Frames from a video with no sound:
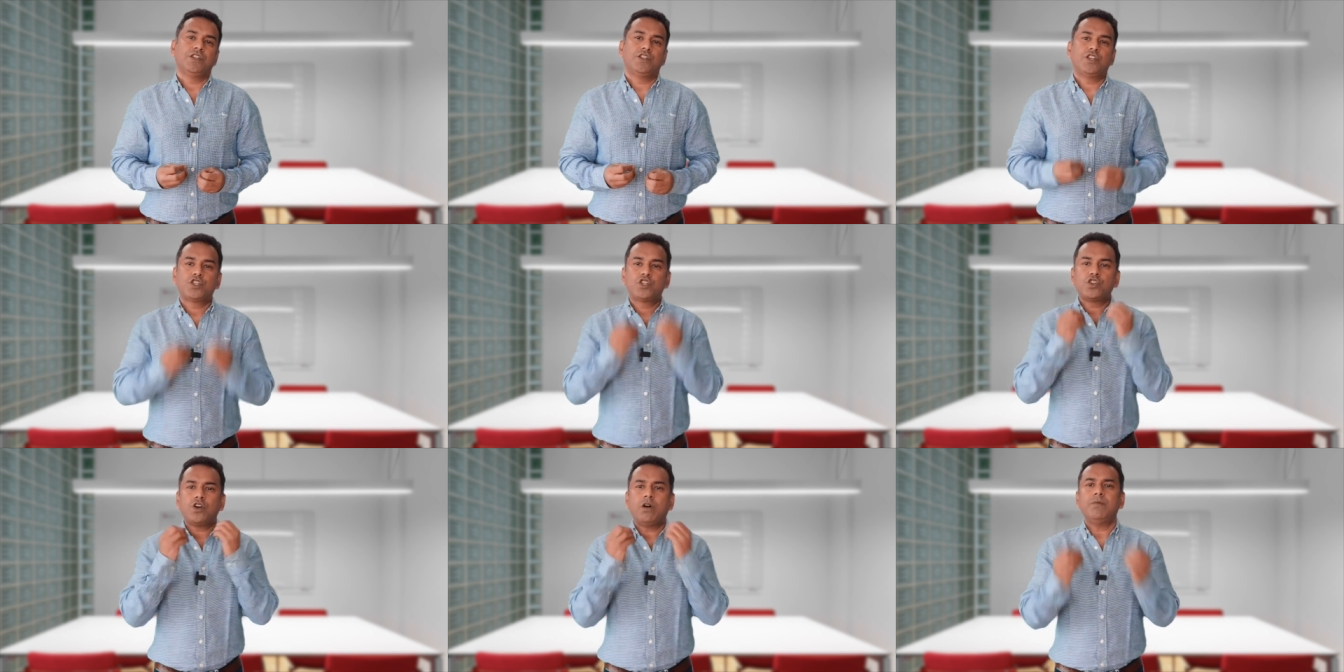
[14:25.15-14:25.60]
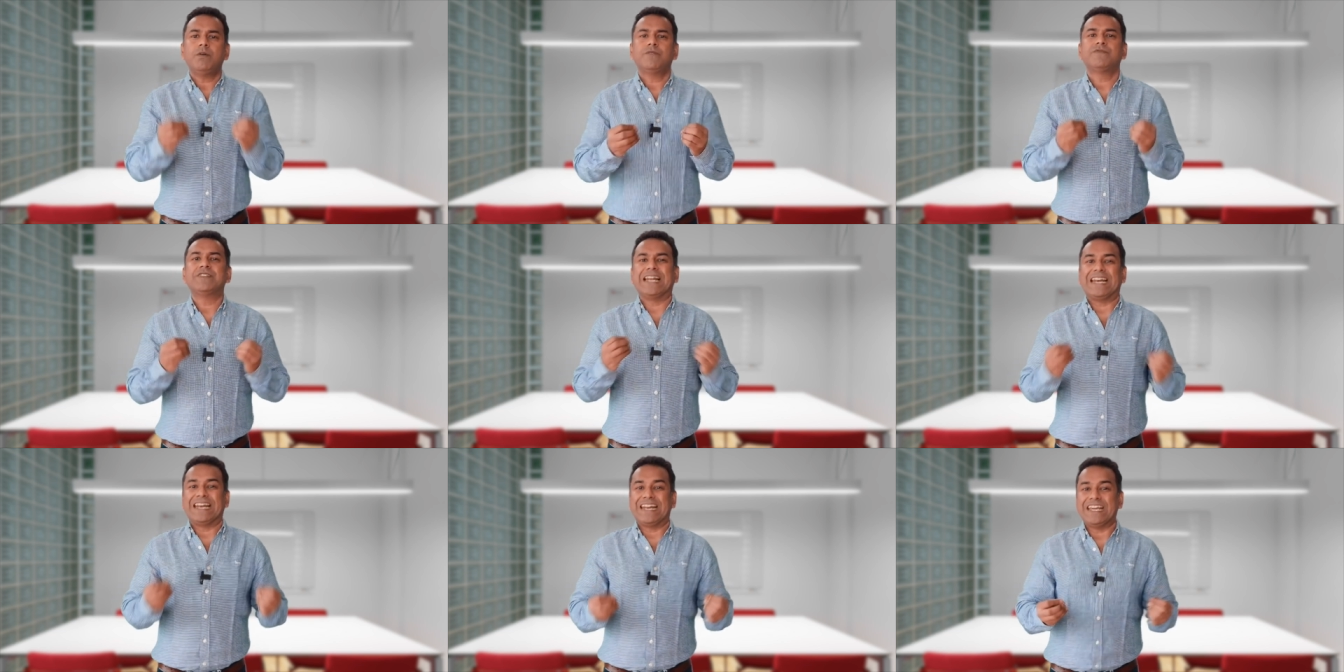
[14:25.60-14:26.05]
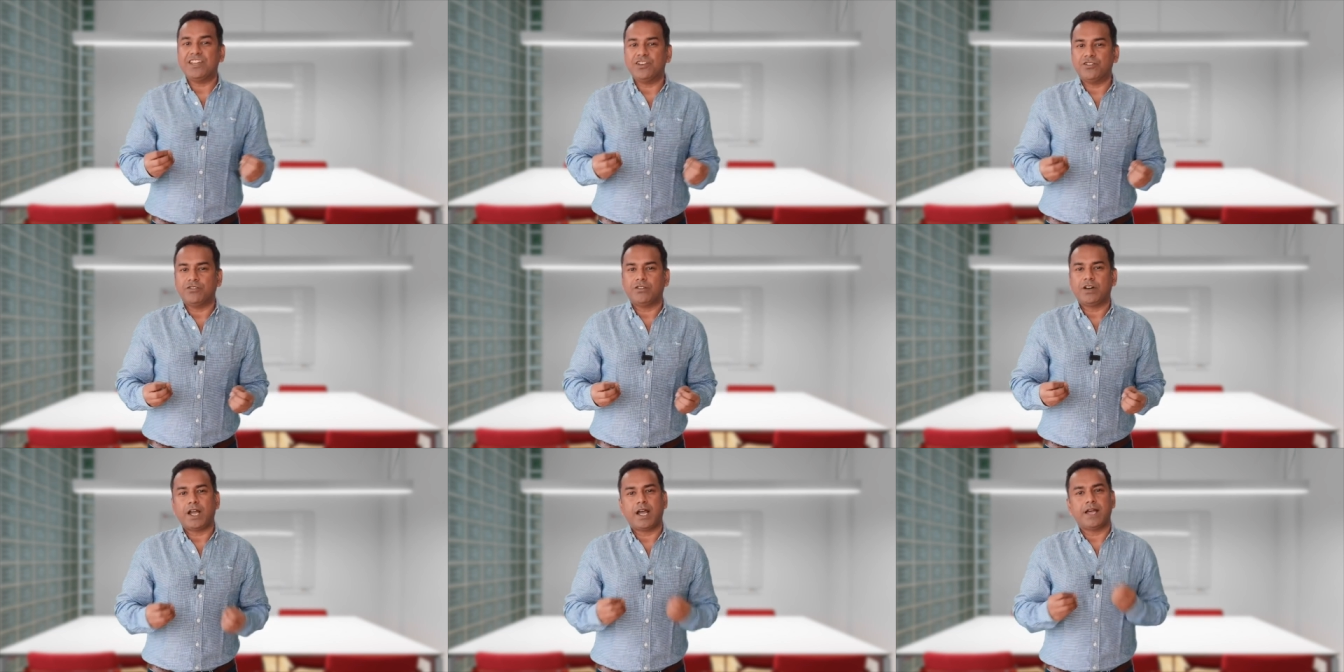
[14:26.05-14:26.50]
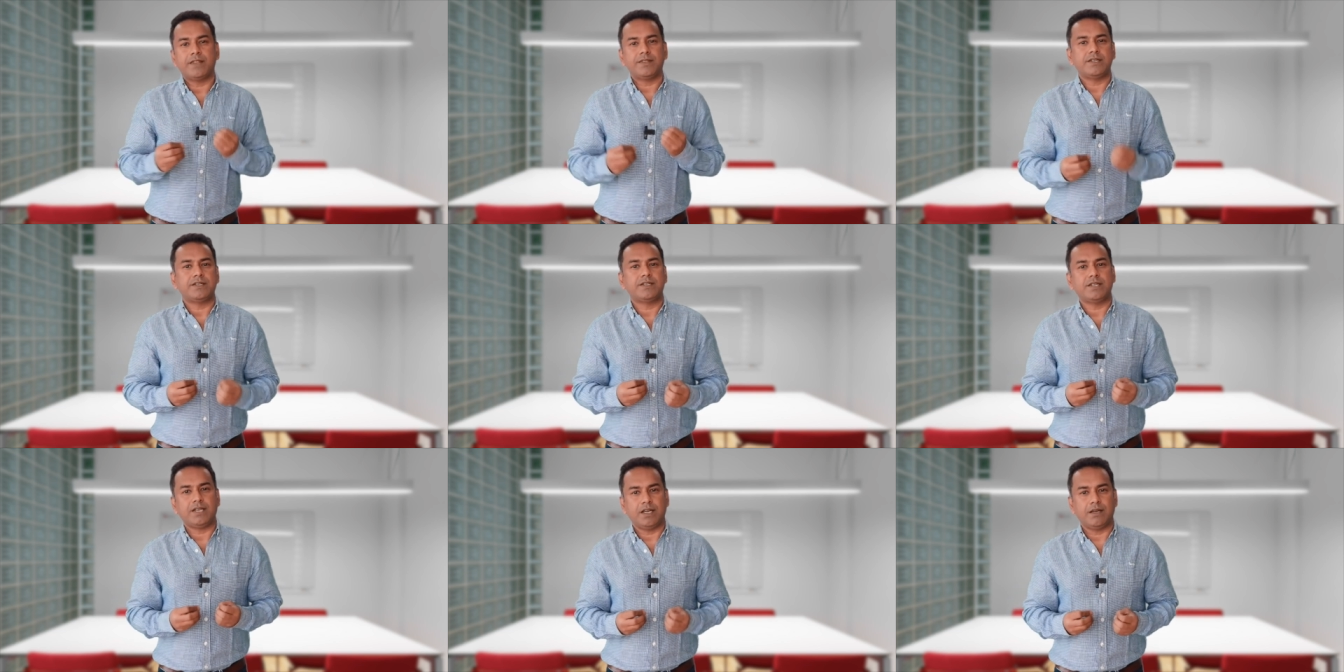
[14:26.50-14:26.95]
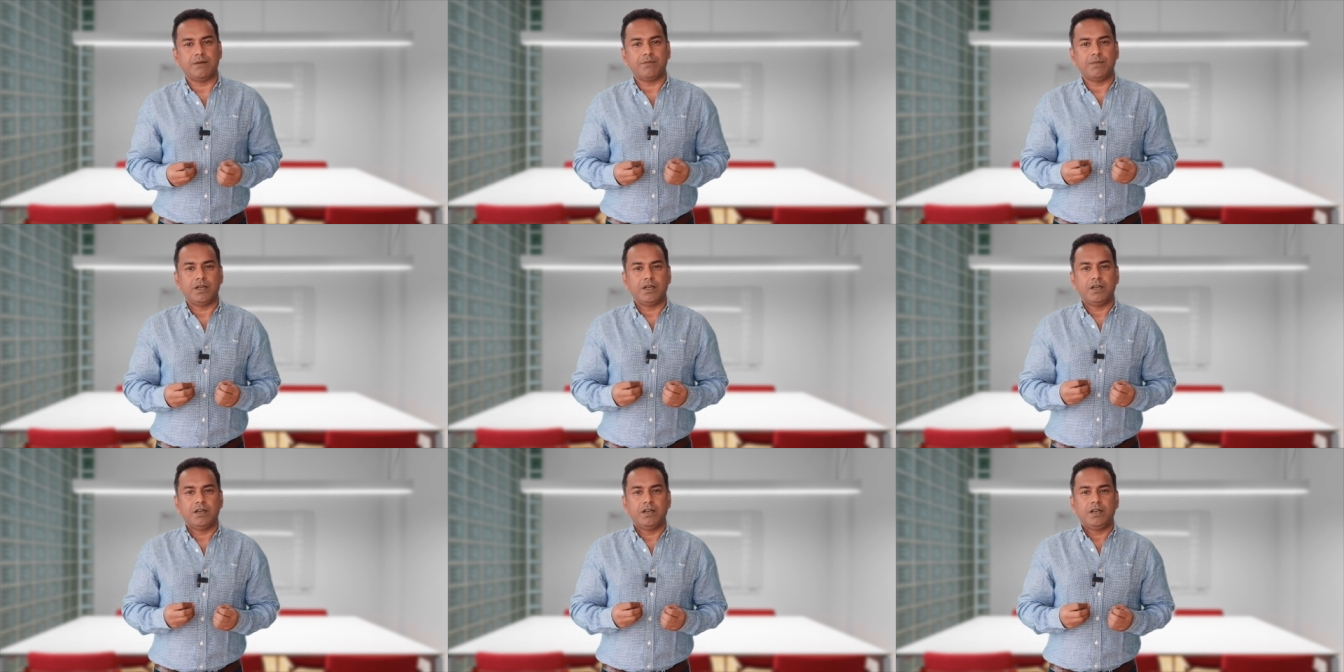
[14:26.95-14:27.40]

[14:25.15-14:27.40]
The job of the leader and the team